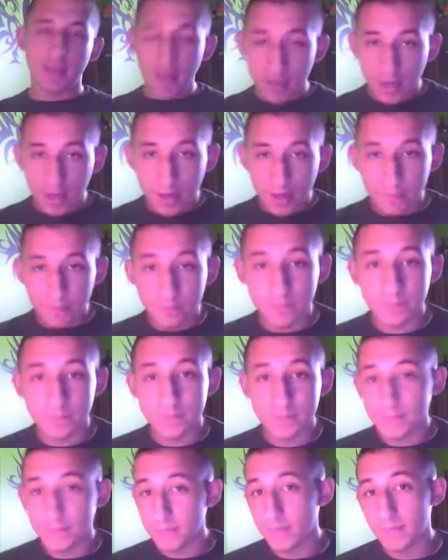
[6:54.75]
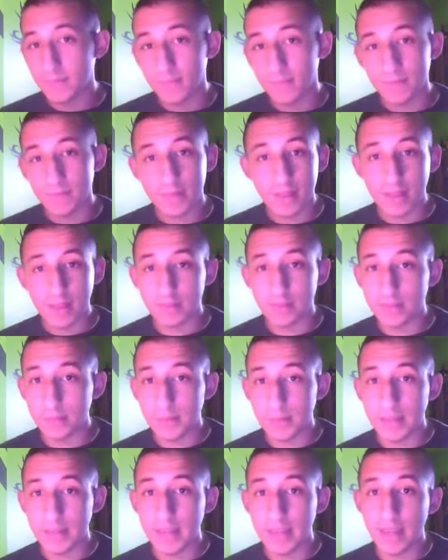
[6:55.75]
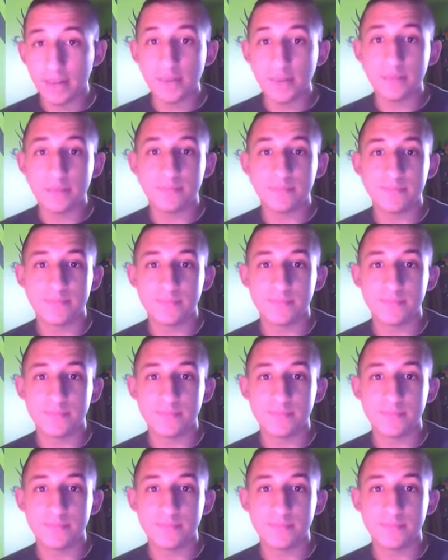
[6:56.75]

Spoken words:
I'll see what I can't do.